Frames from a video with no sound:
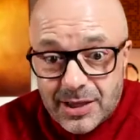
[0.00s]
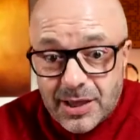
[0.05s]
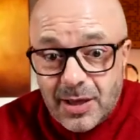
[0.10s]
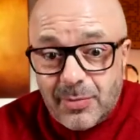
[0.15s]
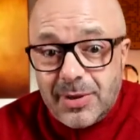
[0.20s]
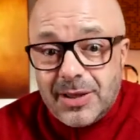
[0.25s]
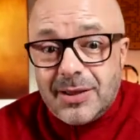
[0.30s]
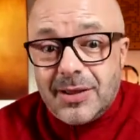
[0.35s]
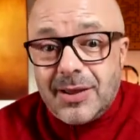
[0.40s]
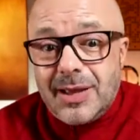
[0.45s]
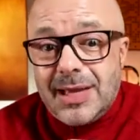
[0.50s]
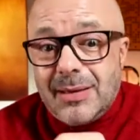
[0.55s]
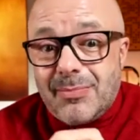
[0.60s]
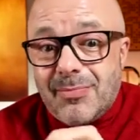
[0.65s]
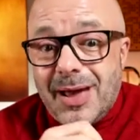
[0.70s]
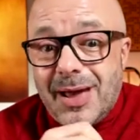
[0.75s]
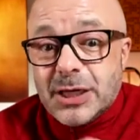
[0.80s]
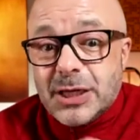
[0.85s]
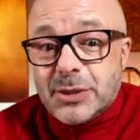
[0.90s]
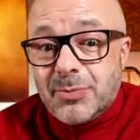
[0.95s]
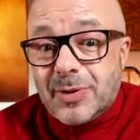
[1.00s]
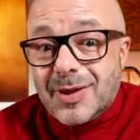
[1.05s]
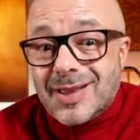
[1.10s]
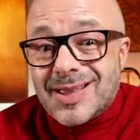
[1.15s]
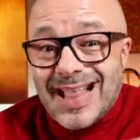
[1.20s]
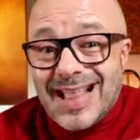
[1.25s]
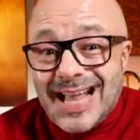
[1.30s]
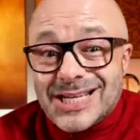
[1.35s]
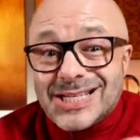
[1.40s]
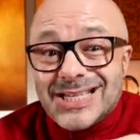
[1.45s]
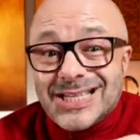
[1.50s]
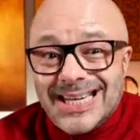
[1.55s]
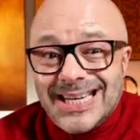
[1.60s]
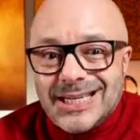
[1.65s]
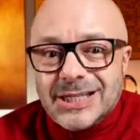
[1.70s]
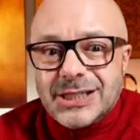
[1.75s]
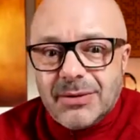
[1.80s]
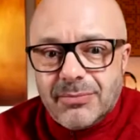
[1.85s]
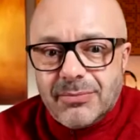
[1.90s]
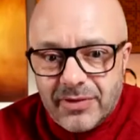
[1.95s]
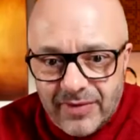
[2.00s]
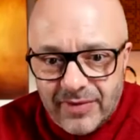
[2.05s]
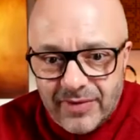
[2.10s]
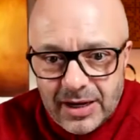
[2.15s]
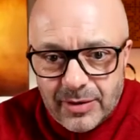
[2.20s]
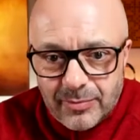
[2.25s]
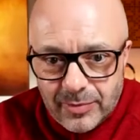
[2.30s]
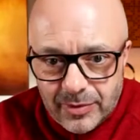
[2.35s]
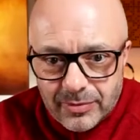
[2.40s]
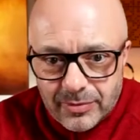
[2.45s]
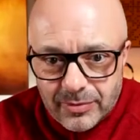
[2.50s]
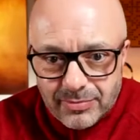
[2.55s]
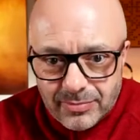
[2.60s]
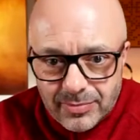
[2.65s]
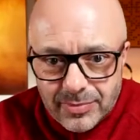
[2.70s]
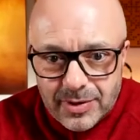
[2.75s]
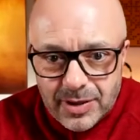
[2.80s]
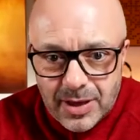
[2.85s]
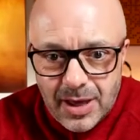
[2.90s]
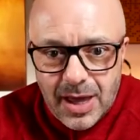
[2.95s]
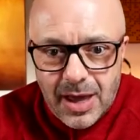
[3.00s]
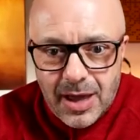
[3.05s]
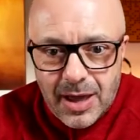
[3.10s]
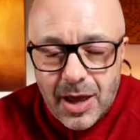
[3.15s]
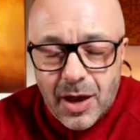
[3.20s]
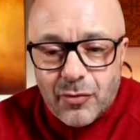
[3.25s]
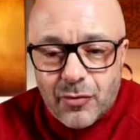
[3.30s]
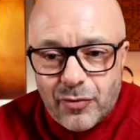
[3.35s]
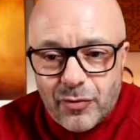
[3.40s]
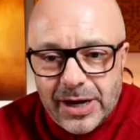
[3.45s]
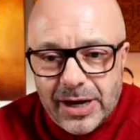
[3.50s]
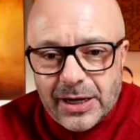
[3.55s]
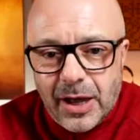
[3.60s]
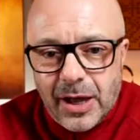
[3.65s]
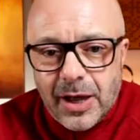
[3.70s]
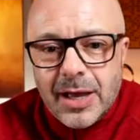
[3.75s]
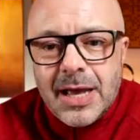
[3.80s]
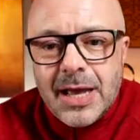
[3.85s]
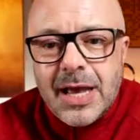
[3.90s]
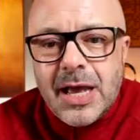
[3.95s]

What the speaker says: I'm in the management/leadership development arena.